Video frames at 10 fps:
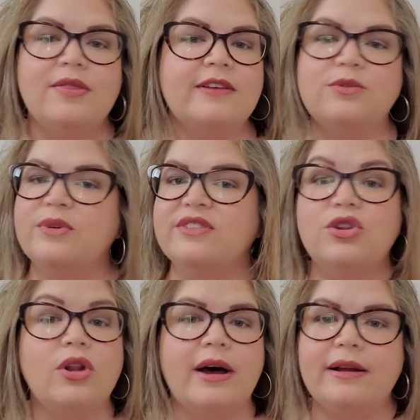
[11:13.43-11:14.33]
This was
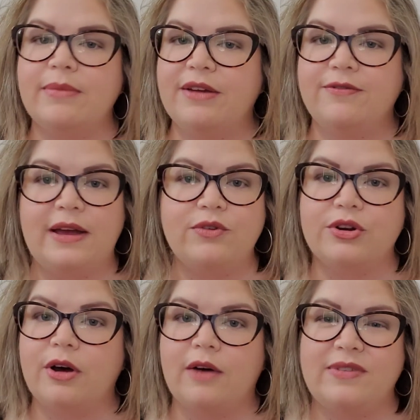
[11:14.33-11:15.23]
not my
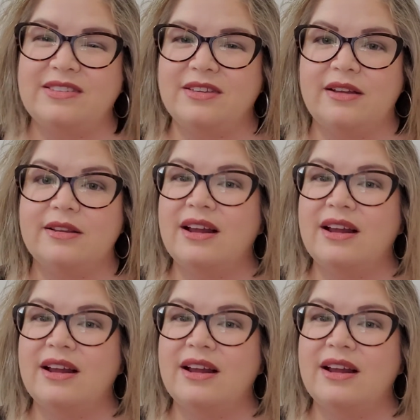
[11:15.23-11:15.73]
favorite coffee scent,